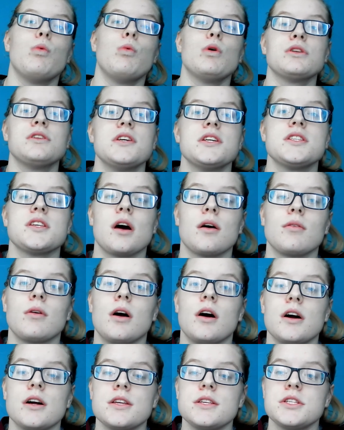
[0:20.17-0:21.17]
What is up,
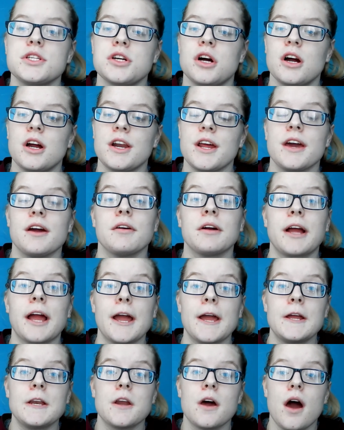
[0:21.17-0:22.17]
guys? Cheyenne here
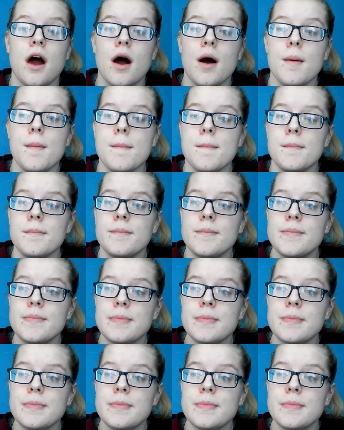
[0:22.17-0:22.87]
again.